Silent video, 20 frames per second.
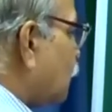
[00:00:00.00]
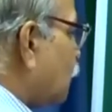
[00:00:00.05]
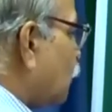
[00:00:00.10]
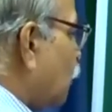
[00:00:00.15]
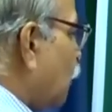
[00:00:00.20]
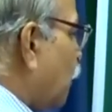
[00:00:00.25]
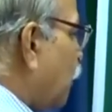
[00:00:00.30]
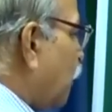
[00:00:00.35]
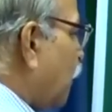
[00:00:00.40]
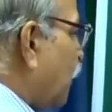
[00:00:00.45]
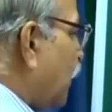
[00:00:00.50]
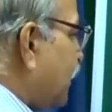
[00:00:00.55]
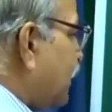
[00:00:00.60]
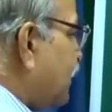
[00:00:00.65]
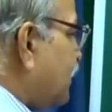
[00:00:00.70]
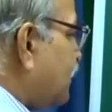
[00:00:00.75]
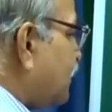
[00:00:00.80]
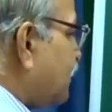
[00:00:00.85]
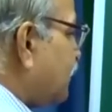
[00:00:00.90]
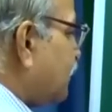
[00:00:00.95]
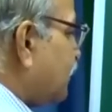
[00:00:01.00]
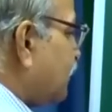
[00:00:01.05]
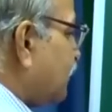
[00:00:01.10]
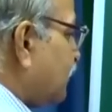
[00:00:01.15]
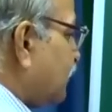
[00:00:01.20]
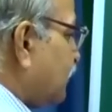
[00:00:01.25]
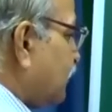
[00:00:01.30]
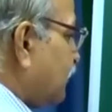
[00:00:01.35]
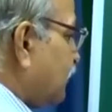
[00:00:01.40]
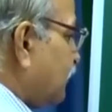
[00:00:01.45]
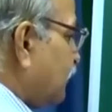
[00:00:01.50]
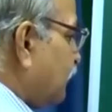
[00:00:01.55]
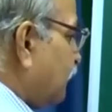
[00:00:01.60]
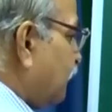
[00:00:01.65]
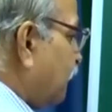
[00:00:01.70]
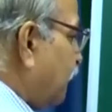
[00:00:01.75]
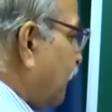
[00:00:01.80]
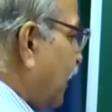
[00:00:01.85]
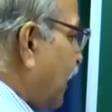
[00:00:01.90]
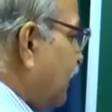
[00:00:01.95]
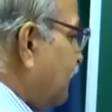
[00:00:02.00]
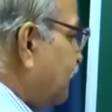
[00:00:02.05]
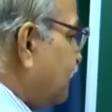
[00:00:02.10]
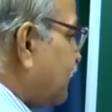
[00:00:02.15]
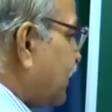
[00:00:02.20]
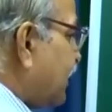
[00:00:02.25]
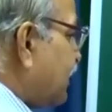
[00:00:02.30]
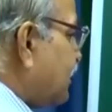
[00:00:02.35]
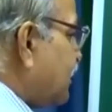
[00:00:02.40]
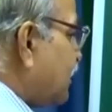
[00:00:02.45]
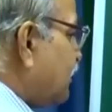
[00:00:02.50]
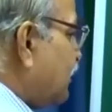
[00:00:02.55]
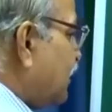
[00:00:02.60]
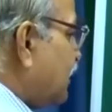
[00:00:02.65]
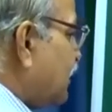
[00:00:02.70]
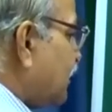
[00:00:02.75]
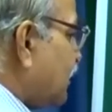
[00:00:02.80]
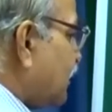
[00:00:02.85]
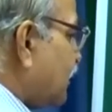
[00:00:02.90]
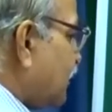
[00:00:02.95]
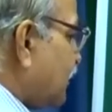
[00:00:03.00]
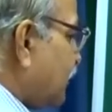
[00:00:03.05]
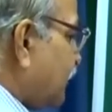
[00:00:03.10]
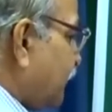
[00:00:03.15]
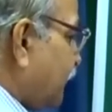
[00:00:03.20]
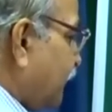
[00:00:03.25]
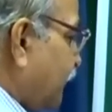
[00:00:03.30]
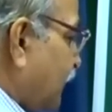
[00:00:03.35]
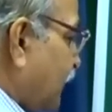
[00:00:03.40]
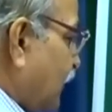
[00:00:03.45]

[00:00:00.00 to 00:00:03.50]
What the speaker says: 2.5 centimeters,